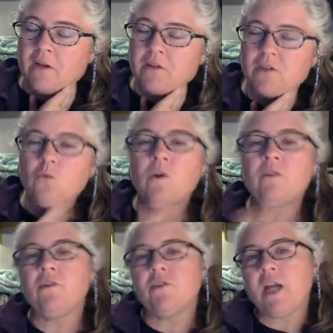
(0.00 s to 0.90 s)
And so one
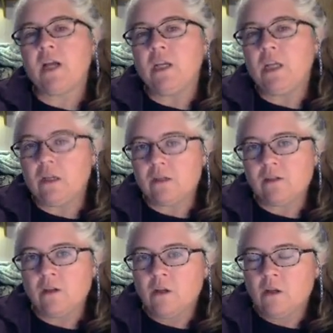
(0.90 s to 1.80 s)
of your
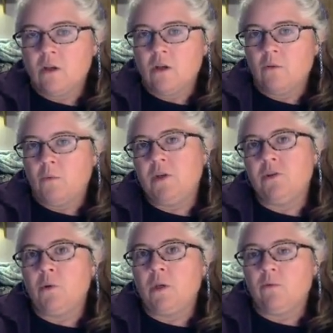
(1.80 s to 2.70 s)
techniques when you're
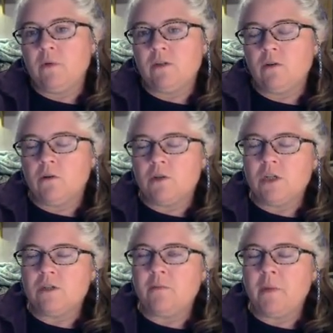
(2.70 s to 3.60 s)
doing your research
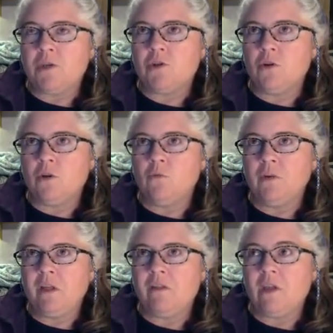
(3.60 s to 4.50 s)
is to make sure you're
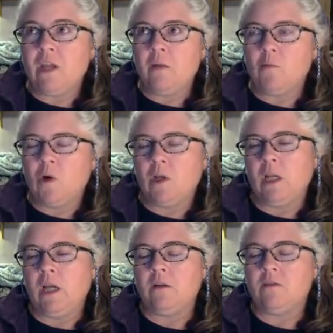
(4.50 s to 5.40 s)
really thinking
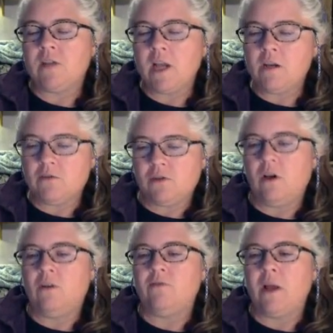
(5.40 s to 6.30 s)
broadly. Say to
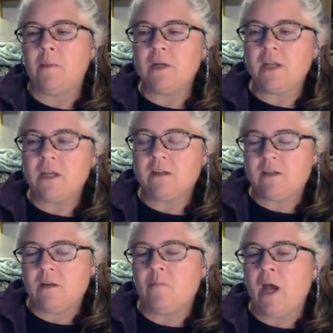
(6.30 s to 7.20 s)
yourself, I'm going to take a
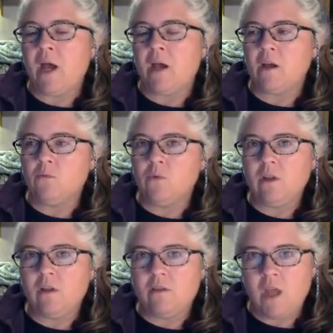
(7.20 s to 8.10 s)
step back and
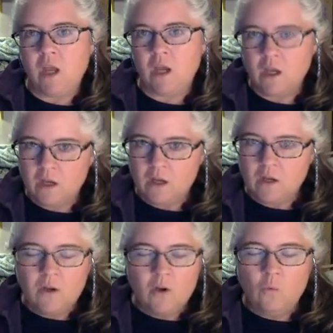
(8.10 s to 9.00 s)
really think,
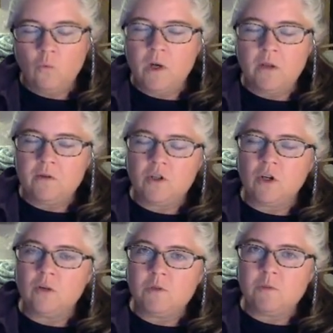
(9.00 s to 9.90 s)
what other
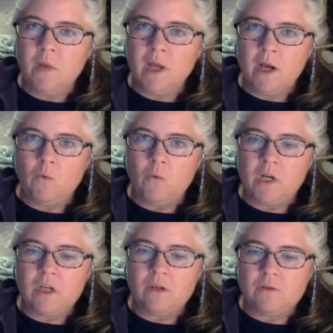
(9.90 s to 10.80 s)
terms might I want
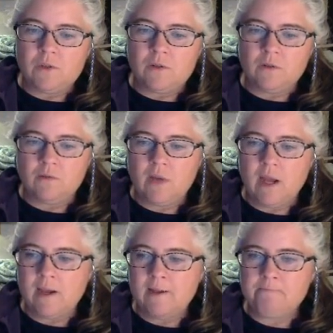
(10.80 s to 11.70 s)
to use?
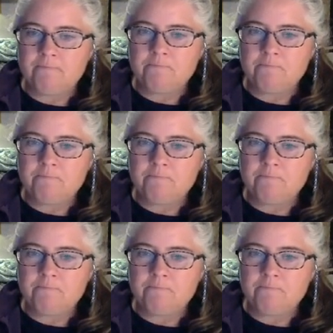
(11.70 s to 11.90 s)
Okay.